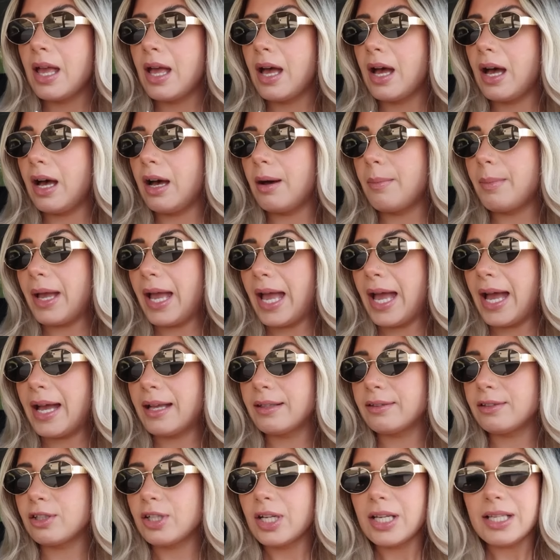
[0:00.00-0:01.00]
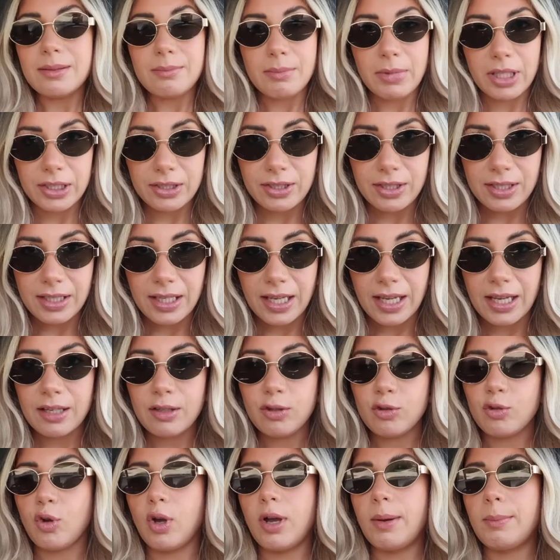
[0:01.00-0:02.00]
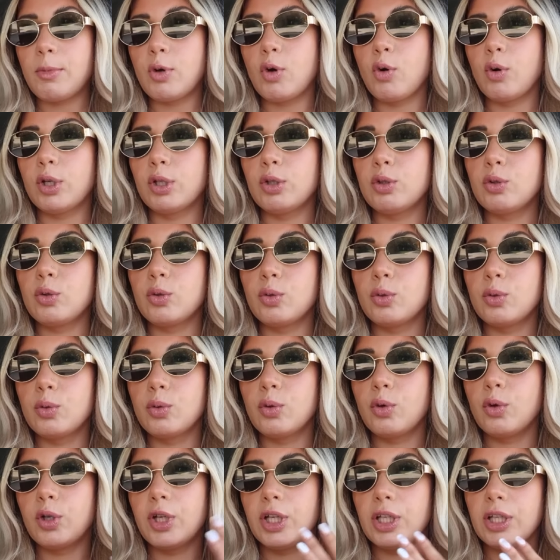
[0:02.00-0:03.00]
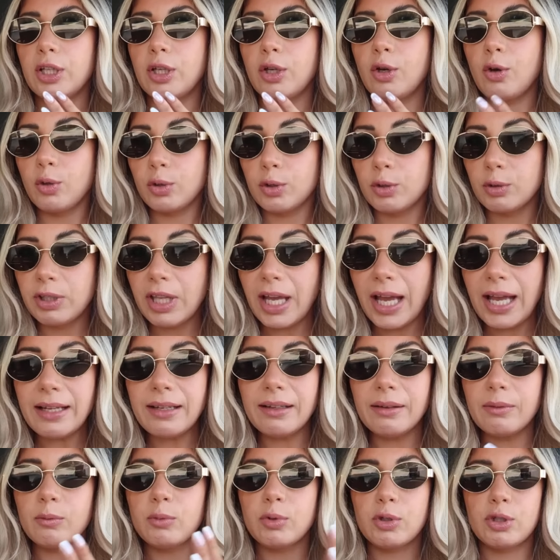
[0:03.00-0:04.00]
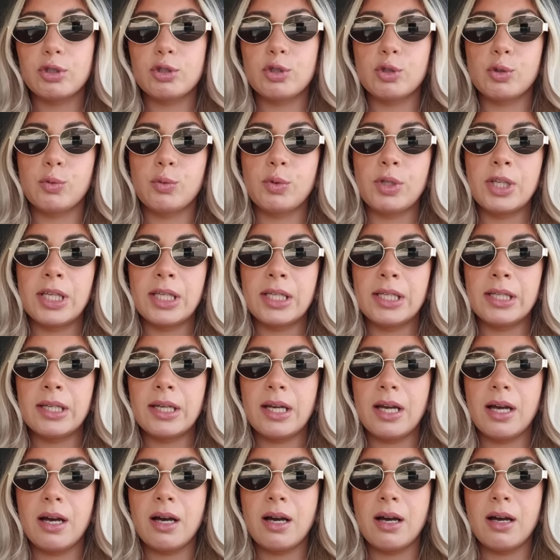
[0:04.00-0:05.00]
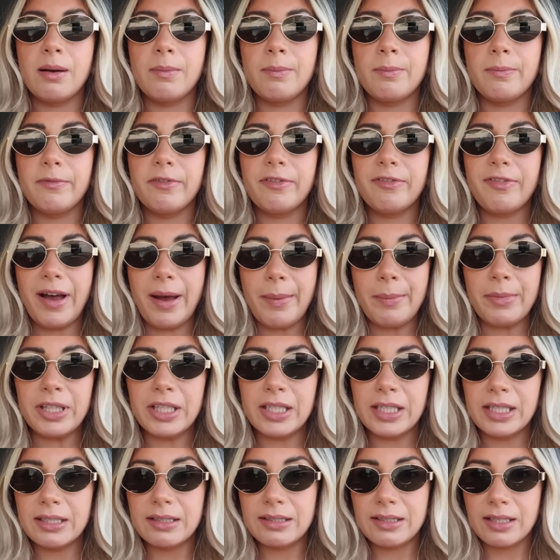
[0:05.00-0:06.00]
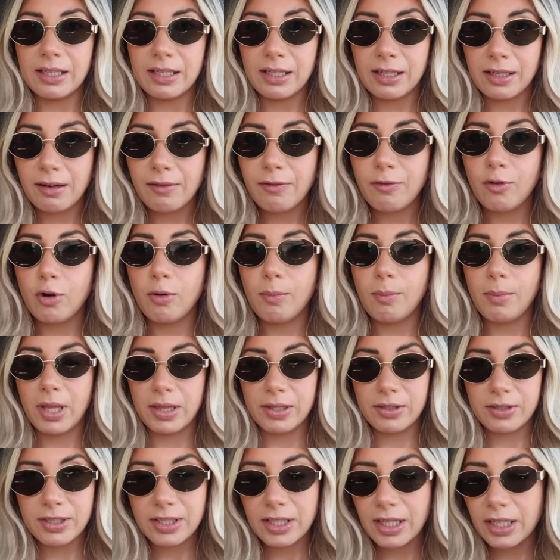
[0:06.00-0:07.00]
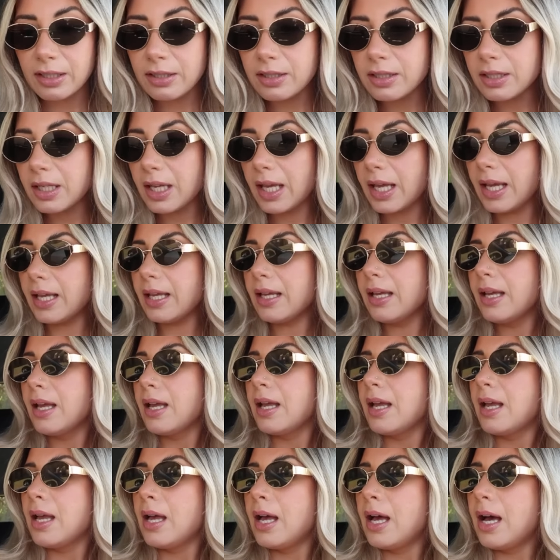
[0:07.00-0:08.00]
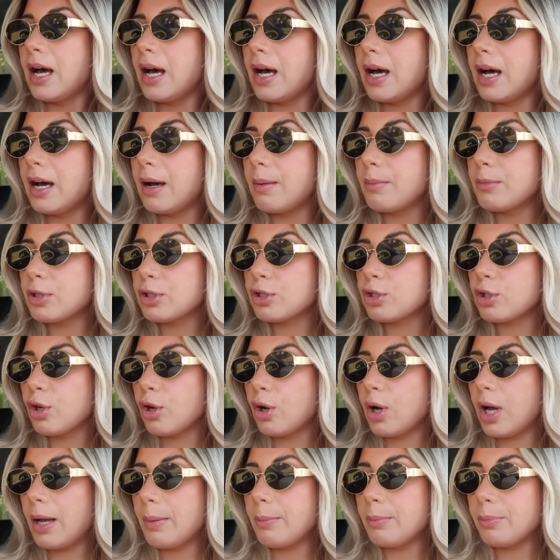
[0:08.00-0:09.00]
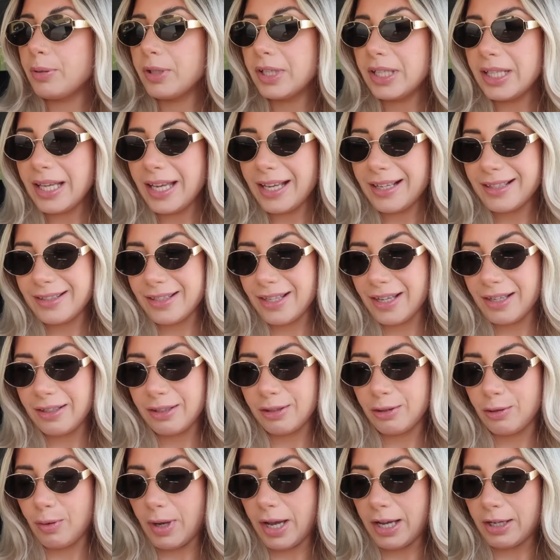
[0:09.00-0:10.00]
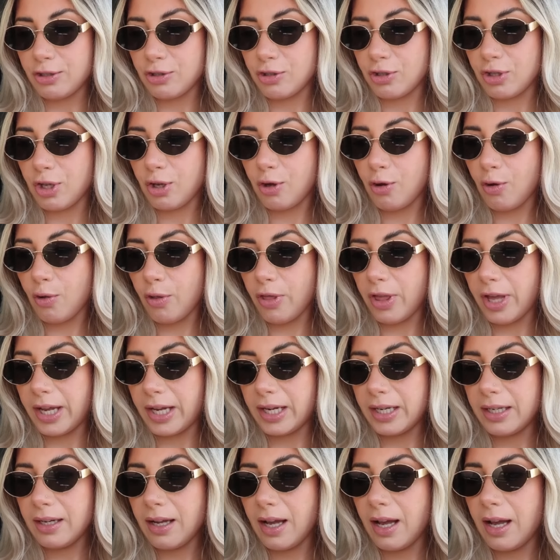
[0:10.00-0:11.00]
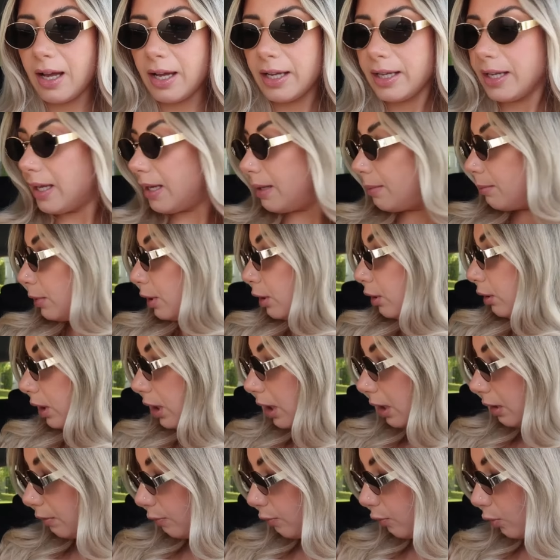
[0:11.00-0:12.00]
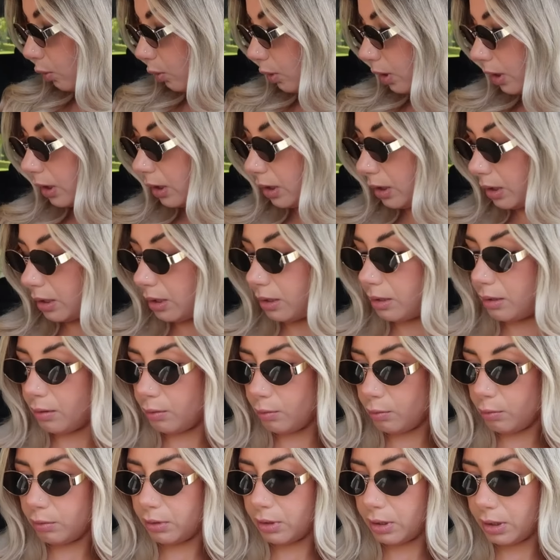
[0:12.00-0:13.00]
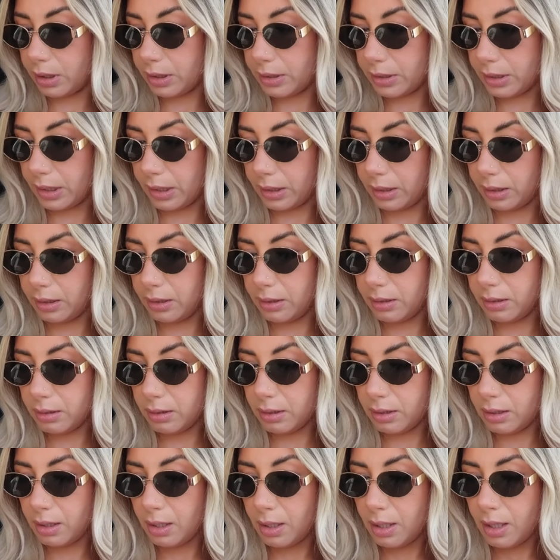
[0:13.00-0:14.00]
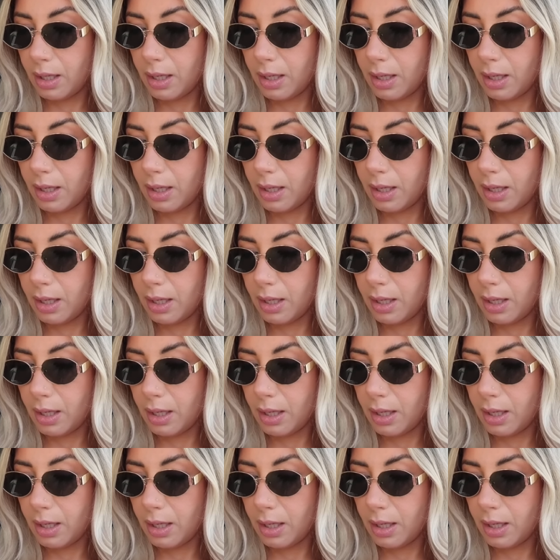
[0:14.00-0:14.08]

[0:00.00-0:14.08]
and today's Mother's Day, so I'm going to quickly go to that, and we're doing family dinner for Mother's Day today, so I'm pretty excited to actually go there. I am looking for, hold on a second,